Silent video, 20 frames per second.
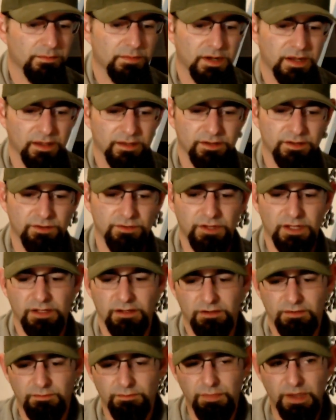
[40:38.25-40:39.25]
but you
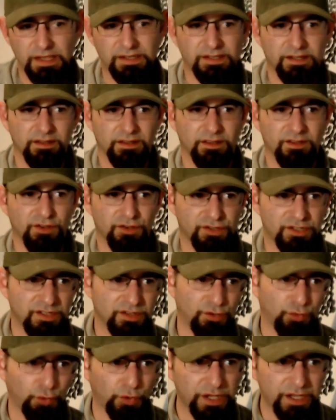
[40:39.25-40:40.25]
need basically those
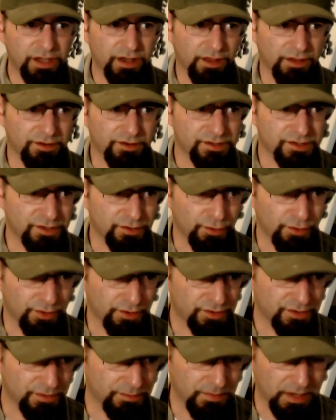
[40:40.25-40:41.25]
3 colors in order
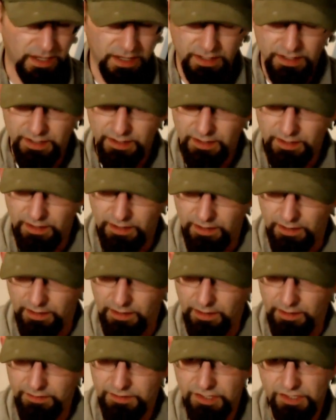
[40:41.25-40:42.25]
to make
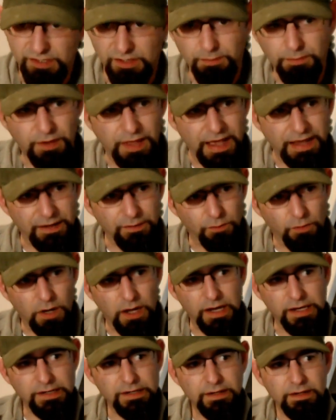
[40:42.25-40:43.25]
just a black and
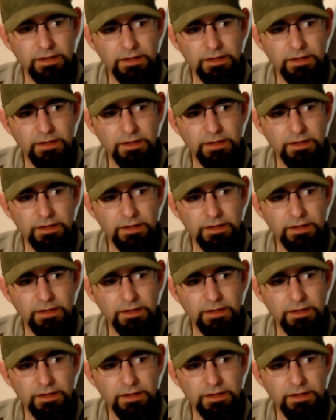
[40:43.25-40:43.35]
white.